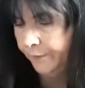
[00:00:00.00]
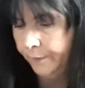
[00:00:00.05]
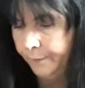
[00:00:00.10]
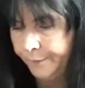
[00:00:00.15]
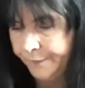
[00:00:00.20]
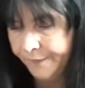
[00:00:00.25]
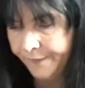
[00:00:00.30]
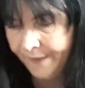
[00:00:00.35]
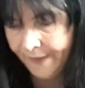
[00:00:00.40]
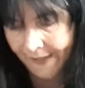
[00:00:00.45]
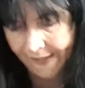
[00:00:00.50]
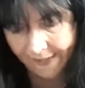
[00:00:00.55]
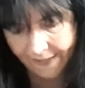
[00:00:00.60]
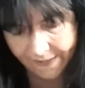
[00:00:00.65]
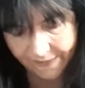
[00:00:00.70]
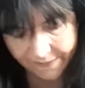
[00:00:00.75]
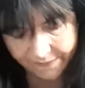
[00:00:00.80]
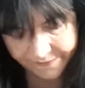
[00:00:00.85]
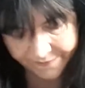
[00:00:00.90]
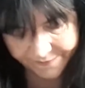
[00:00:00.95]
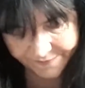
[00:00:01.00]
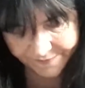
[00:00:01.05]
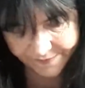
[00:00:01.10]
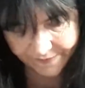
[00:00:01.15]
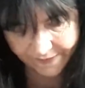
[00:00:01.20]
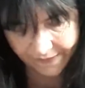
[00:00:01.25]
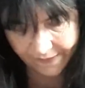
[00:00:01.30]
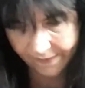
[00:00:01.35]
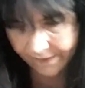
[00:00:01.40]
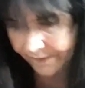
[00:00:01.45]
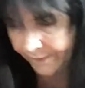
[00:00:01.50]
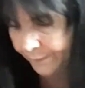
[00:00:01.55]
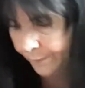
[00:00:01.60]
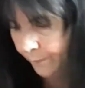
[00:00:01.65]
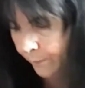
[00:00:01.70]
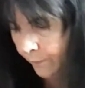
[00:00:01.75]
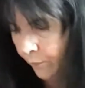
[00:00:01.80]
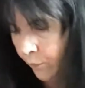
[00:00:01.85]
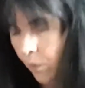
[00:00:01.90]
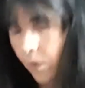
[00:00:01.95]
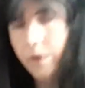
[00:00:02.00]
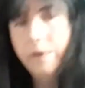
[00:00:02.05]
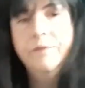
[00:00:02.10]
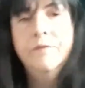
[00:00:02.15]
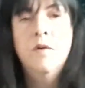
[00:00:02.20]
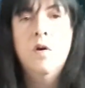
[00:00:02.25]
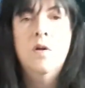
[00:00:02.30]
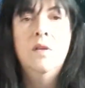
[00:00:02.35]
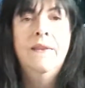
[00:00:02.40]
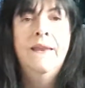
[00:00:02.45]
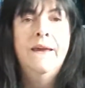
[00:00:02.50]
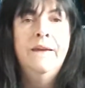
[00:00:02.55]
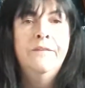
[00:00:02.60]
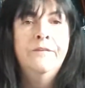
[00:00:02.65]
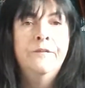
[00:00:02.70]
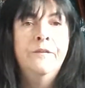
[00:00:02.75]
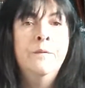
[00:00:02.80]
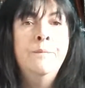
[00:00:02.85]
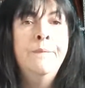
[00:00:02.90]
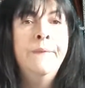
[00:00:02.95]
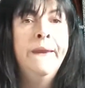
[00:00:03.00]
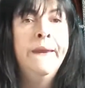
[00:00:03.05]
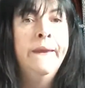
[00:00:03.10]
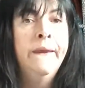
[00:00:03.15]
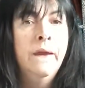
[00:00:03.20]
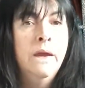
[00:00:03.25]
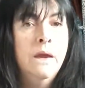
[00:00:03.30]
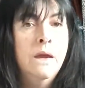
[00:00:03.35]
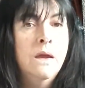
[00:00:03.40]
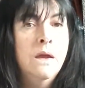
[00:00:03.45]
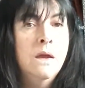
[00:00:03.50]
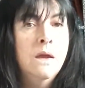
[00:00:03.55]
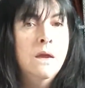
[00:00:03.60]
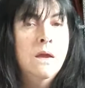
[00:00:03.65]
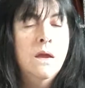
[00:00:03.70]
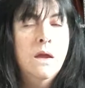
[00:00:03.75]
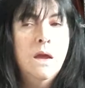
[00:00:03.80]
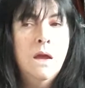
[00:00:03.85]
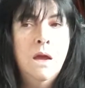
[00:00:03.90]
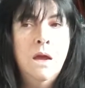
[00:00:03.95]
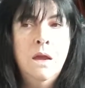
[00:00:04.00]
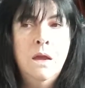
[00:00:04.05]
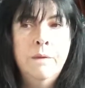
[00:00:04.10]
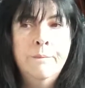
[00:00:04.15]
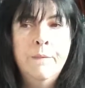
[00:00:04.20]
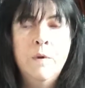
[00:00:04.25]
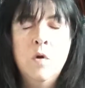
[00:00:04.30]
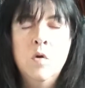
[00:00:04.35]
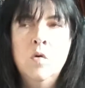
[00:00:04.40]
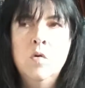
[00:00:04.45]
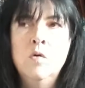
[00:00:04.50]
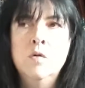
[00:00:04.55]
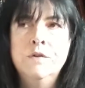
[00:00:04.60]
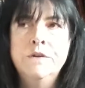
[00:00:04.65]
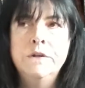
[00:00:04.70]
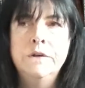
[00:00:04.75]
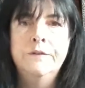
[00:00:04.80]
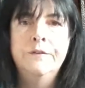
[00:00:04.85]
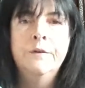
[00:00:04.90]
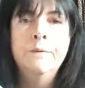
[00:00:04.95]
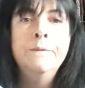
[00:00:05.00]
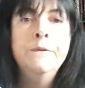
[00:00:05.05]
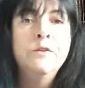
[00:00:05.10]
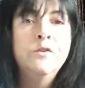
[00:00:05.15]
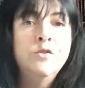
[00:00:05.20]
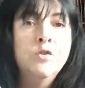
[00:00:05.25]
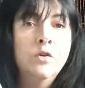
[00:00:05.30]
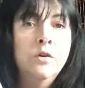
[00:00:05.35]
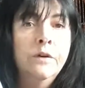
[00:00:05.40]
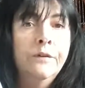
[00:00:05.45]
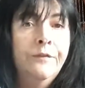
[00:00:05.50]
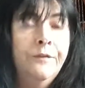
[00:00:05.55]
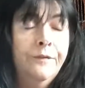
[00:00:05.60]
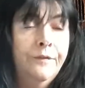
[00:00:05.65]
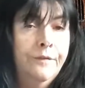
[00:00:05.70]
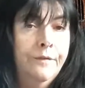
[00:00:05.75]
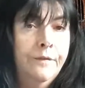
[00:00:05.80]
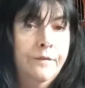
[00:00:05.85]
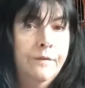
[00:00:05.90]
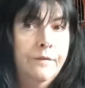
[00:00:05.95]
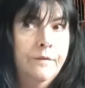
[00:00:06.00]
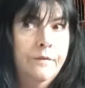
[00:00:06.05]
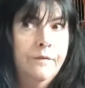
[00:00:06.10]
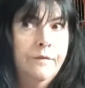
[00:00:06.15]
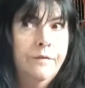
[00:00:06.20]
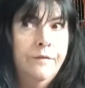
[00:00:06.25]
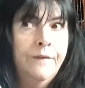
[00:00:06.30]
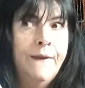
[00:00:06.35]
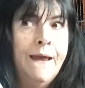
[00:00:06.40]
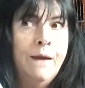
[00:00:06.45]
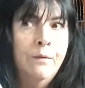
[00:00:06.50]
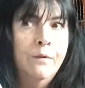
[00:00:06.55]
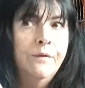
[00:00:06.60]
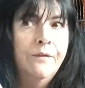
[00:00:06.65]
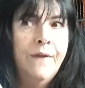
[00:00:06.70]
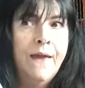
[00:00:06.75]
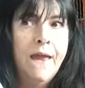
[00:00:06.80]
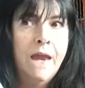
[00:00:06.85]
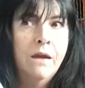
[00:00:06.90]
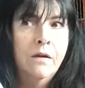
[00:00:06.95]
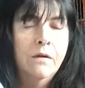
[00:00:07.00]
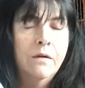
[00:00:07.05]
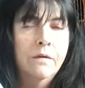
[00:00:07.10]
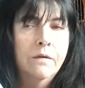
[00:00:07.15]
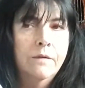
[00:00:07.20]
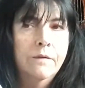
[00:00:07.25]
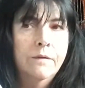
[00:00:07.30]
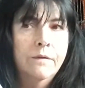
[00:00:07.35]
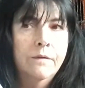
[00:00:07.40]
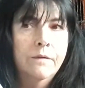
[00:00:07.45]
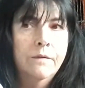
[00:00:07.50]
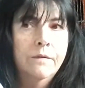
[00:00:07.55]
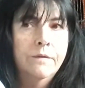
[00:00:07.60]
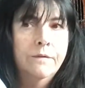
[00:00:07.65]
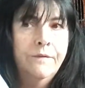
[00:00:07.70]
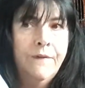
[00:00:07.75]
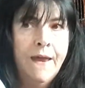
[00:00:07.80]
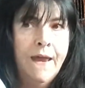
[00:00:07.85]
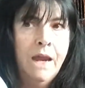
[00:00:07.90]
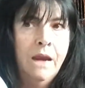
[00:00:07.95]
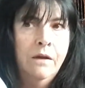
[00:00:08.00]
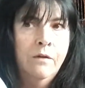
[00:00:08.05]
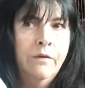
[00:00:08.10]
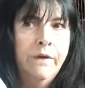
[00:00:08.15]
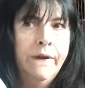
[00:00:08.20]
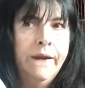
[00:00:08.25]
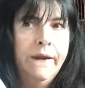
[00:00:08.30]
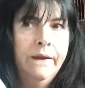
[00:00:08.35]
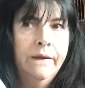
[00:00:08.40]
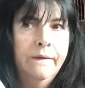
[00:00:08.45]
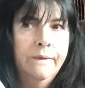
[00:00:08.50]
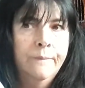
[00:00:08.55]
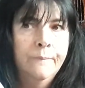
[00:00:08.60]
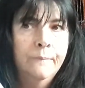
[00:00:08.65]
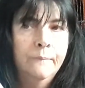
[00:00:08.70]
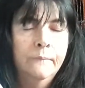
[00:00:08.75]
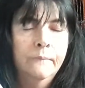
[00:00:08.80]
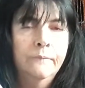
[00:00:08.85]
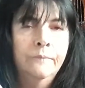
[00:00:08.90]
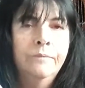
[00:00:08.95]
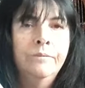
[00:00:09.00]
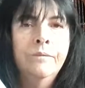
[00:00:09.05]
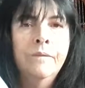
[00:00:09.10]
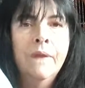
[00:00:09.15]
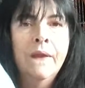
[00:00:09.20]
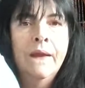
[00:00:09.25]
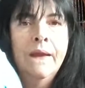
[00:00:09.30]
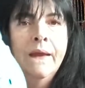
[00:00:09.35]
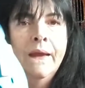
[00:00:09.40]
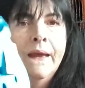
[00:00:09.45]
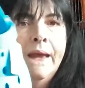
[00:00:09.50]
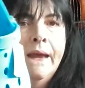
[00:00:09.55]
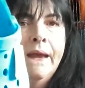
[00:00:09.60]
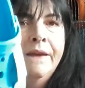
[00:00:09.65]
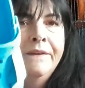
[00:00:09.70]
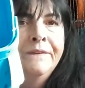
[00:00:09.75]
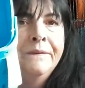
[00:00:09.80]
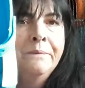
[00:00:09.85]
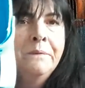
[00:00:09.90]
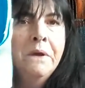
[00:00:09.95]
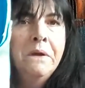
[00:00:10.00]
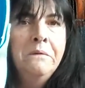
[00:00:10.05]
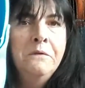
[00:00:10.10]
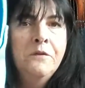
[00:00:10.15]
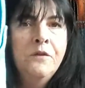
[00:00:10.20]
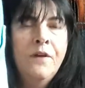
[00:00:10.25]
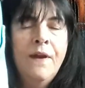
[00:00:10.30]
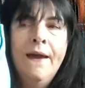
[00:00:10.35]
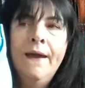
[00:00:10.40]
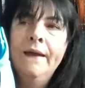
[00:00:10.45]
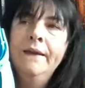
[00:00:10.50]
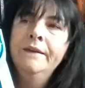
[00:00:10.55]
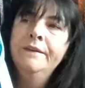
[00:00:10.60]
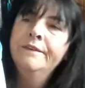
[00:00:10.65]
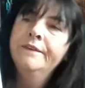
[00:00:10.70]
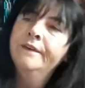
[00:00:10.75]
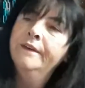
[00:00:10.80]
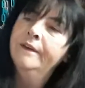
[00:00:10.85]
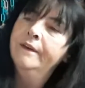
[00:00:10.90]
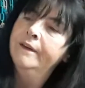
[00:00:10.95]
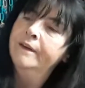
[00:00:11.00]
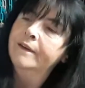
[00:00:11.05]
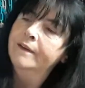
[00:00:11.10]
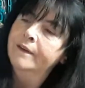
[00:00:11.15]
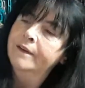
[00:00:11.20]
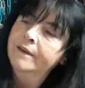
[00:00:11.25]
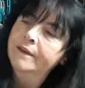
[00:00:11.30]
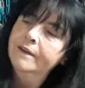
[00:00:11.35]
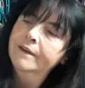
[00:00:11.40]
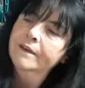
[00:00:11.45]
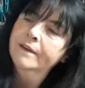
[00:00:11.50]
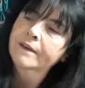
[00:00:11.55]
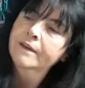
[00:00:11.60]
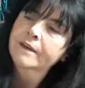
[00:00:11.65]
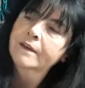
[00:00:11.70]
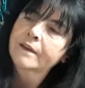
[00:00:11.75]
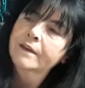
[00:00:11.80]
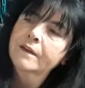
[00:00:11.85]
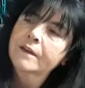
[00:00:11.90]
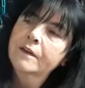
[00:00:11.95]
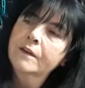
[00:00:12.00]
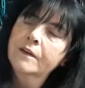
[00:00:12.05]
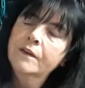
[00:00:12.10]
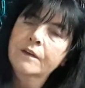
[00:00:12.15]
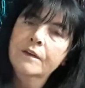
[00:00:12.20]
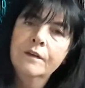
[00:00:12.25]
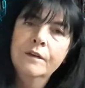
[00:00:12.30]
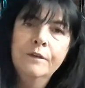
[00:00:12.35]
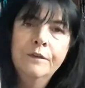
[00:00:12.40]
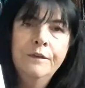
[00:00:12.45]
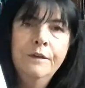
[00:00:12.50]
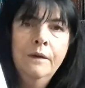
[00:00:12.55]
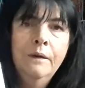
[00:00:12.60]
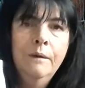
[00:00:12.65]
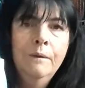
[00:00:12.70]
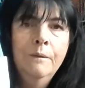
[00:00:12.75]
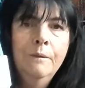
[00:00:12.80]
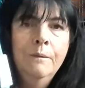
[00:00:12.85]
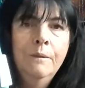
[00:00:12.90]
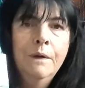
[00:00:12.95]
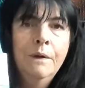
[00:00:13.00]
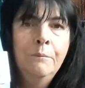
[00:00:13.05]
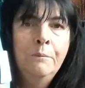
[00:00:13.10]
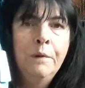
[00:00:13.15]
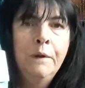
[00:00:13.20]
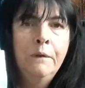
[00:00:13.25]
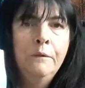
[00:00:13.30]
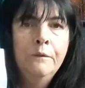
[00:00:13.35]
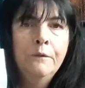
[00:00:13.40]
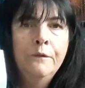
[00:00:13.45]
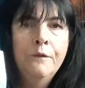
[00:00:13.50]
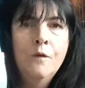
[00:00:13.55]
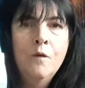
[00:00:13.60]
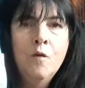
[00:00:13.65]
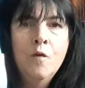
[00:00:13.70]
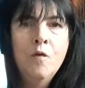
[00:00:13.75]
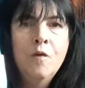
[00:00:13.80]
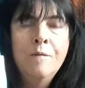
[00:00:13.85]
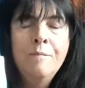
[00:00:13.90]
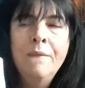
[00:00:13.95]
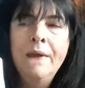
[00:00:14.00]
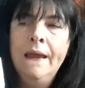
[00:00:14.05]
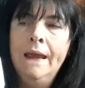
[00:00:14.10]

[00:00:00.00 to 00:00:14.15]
do tonight is, with what I've got left from me order from the Sugar Flower Fairy, as I'm going to try to do a boot for him.